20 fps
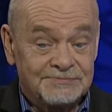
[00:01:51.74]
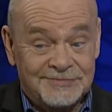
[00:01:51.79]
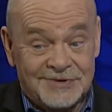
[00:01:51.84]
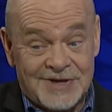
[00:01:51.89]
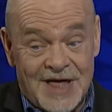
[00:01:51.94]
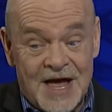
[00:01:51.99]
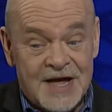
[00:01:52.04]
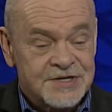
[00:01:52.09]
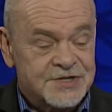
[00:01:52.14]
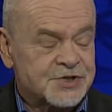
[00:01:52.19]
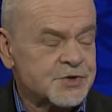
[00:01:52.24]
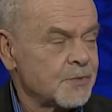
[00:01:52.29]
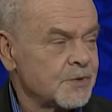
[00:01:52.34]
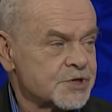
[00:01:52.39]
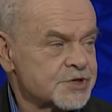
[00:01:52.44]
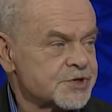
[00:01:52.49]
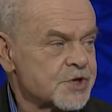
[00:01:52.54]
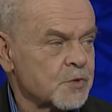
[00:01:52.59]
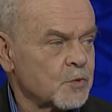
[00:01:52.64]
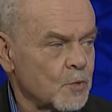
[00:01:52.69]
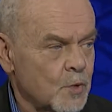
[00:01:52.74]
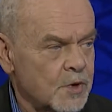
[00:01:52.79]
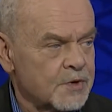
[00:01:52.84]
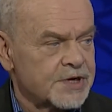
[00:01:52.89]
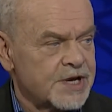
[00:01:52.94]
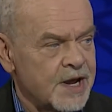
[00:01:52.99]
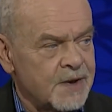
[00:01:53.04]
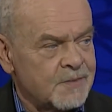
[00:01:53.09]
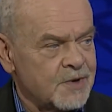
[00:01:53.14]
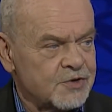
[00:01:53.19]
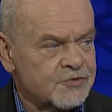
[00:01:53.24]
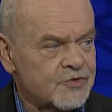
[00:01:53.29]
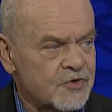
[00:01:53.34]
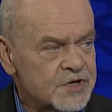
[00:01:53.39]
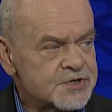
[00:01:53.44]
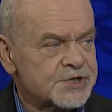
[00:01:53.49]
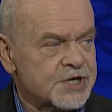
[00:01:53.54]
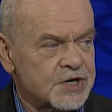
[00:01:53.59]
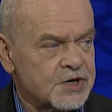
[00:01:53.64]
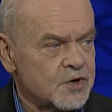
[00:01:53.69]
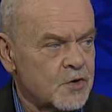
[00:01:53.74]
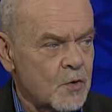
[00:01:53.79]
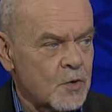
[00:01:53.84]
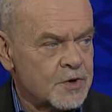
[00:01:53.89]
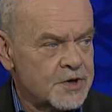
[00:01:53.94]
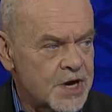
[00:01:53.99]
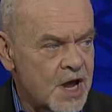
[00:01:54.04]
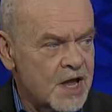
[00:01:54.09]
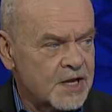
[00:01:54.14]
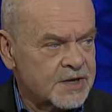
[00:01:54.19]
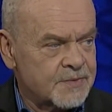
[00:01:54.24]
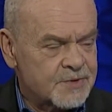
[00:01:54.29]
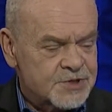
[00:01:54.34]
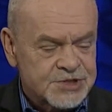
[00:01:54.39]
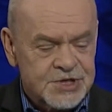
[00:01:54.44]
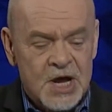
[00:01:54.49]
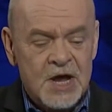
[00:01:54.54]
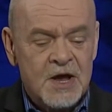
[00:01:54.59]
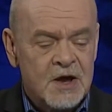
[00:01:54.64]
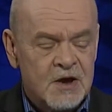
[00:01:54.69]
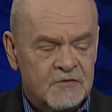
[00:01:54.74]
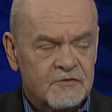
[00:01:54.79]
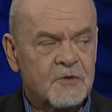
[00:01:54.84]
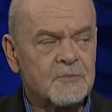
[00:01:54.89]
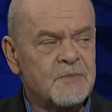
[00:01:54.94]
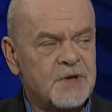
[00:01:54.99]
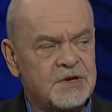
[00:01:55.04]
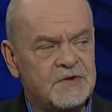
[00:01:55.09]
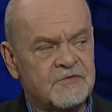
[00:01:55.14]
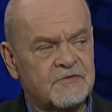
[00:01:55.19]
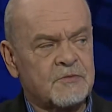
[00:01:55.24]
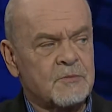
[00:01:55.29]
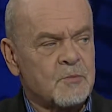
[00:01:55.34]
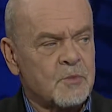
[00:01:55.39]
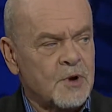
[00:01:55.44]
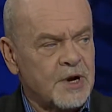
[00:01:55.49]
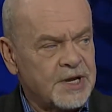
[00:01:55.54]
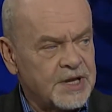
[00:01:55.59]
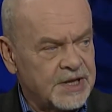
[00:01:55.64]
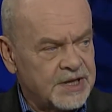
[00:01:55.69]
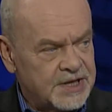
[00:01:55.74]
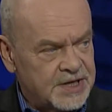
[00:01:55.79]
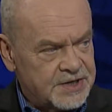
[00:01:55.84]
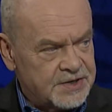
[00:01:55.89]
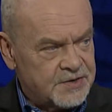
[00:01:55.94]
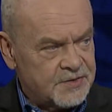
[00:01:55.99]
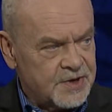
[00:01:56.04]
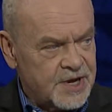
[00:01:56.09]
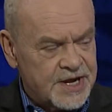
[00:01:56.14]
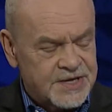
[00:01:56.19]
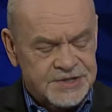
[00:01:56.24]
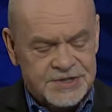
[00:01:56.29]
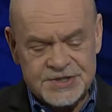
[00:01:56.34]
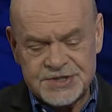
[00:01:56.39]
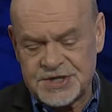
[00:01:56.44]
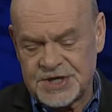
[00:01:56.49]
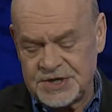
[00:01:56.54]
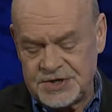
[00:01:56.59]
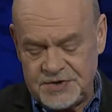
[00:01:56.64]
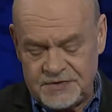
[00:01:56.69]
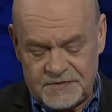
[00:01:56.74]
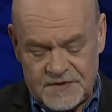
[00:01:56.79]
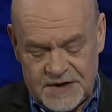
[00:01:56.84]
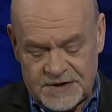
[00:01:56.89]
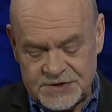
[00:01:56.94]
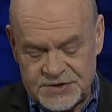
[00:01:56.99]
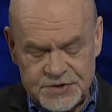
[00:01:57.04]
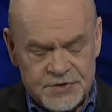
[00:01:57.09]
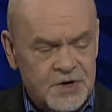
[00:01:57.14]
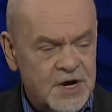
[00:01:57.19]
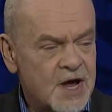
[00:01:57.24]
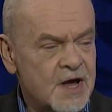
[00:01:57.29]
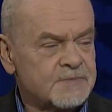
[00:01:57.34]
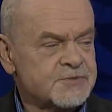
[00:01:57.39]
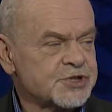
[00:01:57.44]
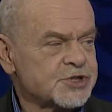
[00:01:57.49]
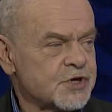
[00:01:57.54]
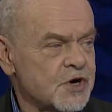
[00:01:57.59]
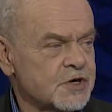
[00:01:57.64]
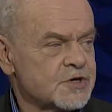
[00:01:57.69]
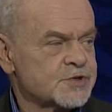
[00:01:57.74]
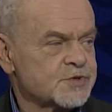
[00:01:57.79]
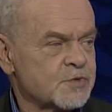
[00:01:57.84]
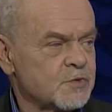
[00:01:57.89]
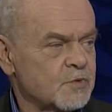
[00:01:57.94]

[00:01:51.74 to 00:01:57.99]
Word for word: lied so much their word can't be trusted in court documents, forbidden from bringing any new cases in. You've had two cops charged